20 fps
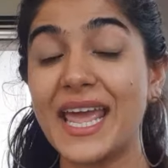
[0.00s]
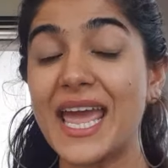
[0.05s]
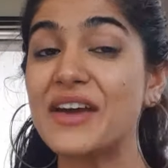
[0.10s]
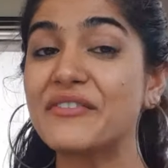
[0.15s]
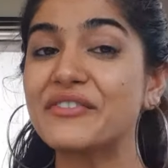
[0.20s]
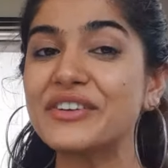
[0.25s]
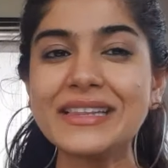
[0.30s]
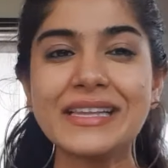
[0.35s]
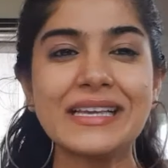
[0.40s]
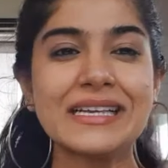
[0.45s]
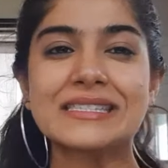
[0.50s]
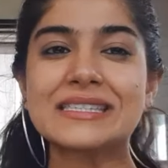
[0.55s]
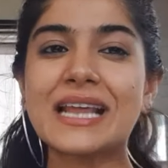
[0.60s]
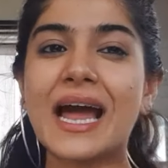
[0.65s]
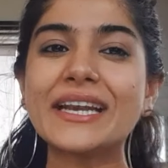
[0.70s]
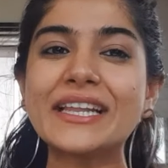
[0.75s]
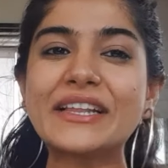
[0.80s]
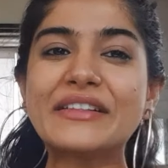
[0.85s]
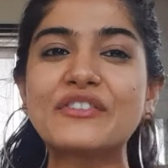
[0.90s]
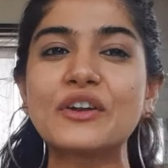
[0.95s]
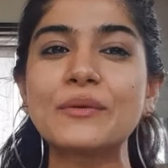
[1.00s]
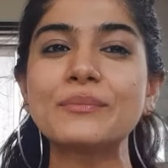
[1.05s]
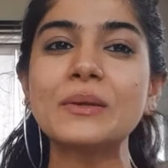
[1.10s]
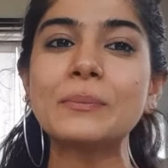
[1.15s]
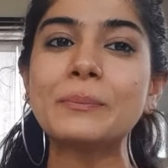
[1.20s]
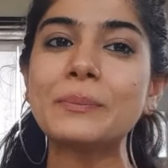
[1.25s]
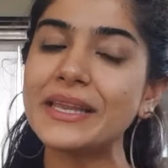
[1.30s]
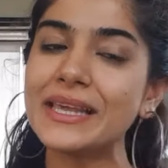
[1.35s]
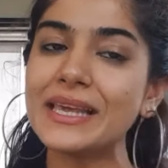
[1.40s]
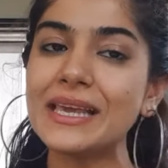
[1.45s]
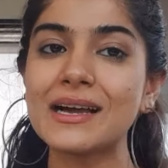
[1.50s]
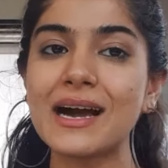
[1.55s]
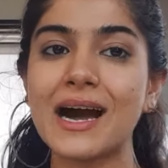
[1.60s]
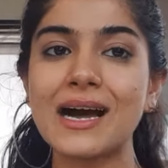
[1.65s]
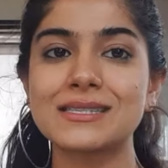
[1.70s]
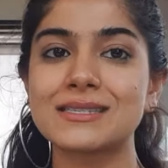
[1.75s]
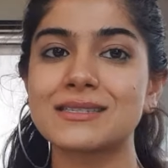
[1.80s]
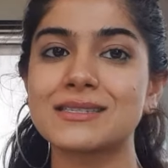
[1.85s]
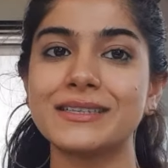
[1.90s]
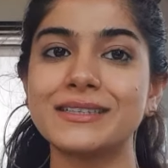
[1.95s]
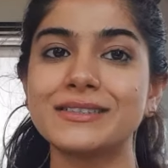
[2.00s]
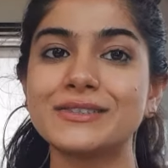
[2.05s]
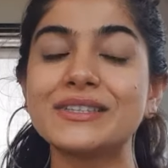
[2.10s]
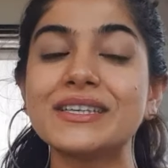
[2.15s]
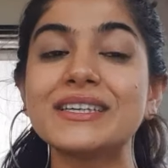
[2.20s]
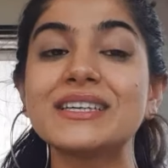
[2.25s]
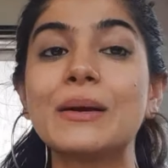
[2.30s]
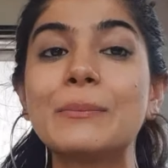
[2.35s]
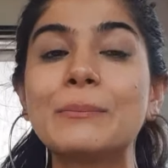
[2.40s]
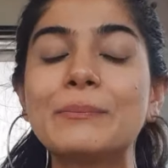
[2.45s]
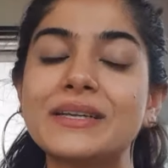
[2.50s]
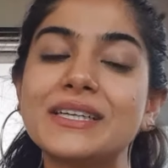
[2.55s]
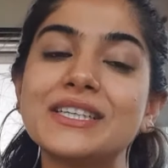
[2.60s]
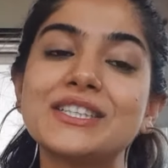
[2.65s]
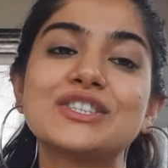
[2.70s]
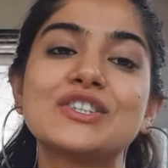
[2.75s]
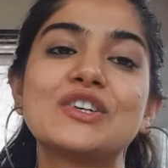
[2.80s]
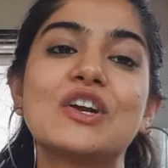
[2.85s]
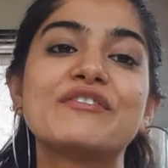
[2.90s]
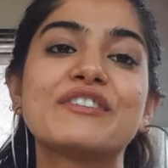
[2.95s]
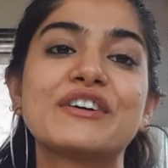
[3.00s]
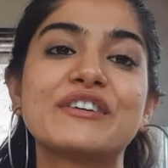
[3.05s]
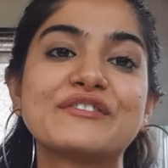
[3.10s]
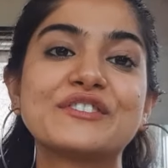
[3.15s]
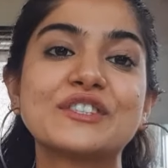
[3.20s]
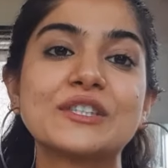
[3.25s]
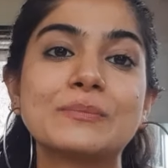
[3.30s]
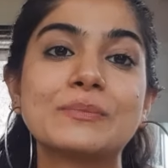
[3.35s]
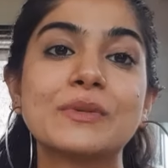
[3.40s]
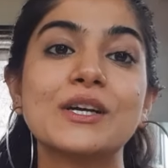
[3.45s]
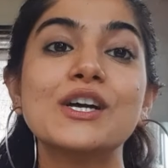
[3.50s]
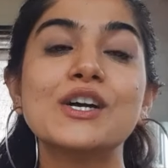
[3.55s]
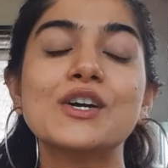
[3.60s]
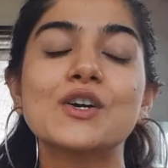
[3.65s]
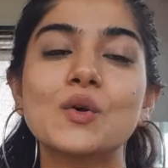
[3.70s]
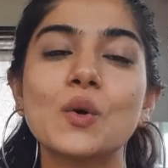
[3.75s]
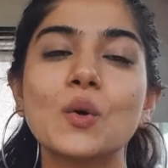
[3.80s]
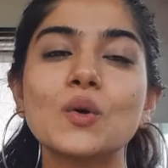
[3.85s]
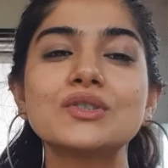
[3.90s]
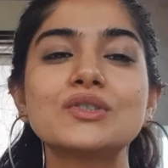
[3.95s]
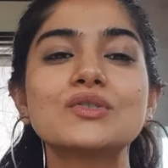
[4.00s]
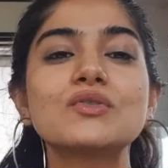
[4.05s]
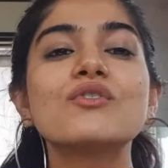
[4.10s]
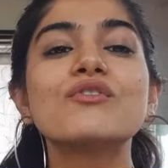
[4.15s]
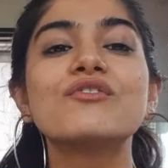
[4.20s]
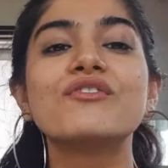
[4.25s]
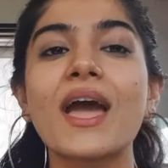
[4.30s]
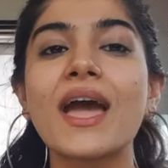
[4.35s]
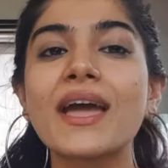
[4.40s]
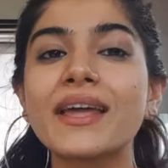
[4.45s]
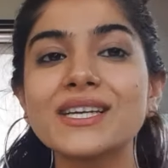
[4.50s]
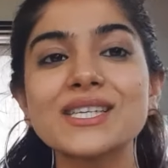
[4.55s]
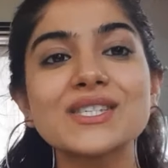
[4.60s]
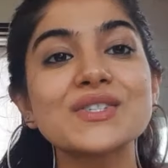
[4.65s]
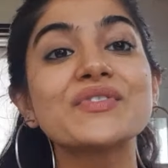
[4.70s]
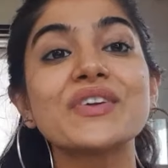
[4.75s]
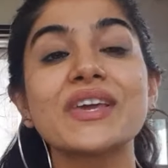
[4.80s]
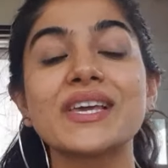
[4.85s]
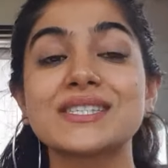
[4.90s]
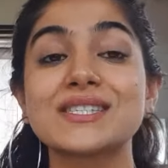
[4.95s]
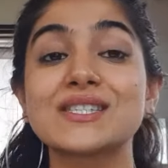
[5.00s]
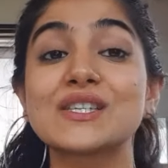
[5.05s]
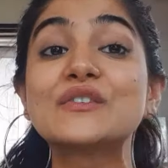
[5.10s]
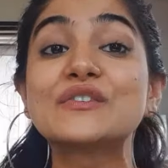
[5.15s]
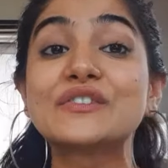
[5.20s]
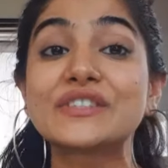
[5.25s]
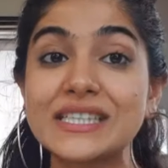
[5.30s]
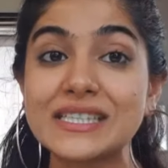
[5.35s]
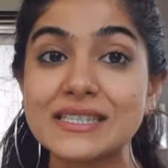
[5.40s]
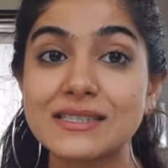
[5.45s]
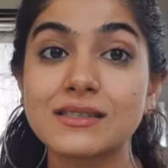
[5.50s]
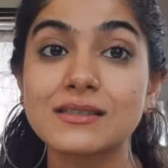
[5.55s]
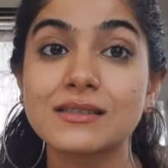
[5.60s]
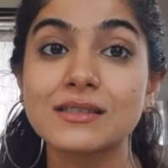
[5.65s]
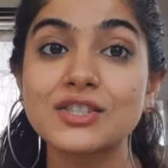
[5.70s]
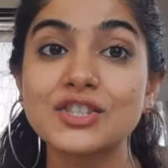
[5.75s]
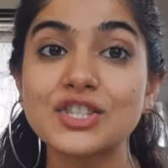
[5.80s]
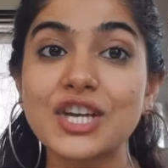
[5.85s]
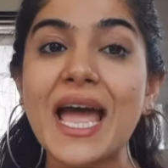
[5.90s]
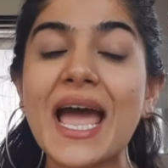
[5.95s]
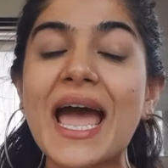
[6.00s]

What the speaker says: Everything starting from the pre-casting to the completion of a film goes through various phases of research,